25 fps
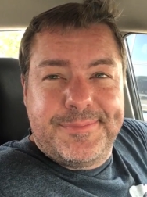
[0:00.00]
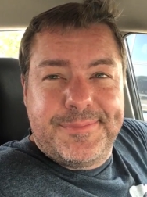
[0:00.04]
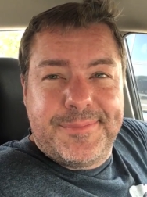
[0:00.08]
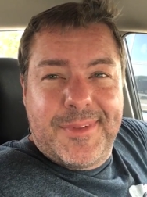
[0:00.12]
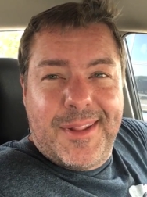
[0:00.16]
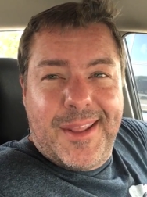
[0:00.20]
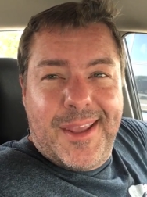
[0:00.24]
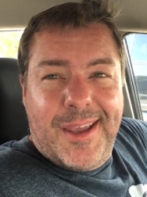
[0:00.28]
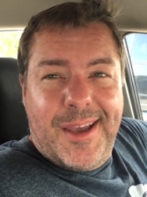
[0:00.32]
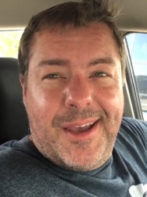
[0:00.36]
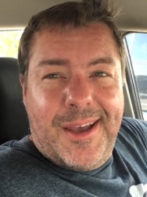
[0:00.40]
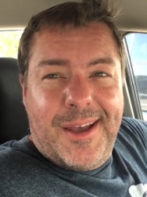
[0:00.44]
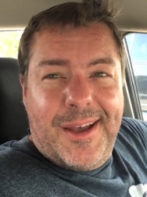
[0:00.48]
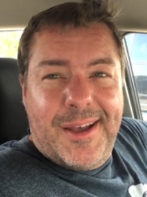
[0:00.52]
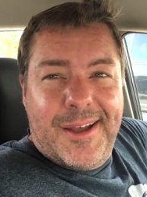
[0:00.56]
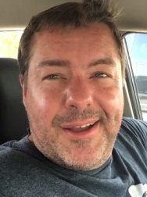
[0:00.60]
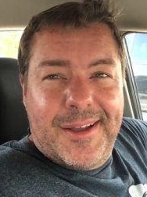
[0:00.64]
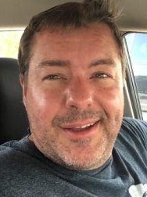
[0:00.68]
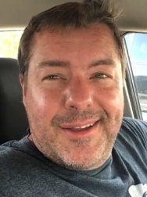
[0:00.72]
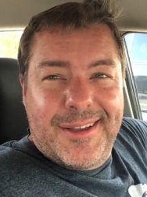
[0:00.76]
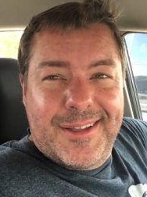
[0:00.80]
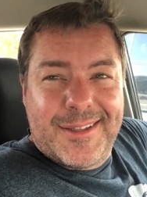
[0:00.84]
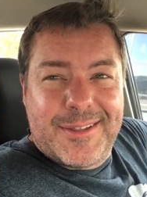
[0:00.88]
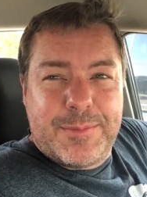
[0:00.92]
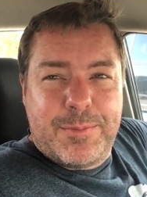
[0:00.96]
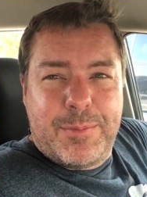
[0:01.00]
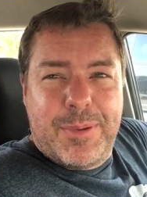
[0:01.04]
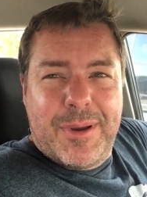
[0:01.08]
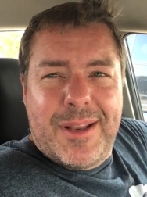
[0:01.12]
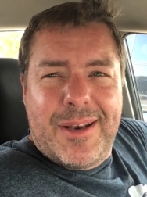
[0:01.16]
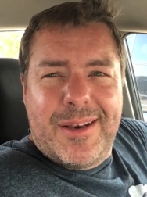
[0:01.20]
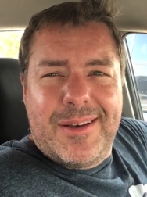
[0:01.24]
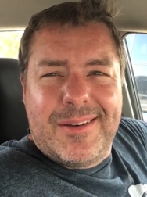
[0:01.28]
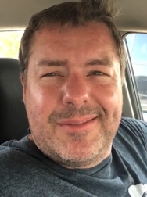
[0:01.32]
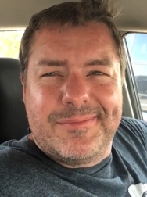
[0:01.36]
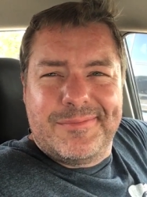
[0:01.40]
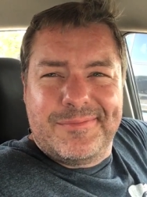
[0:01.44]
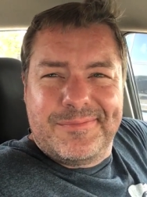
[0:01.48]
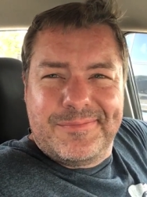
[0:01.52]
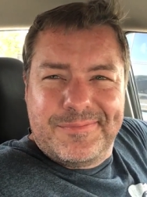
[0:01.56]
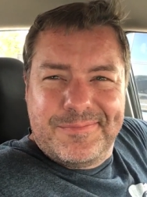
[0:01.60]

yeah, it's been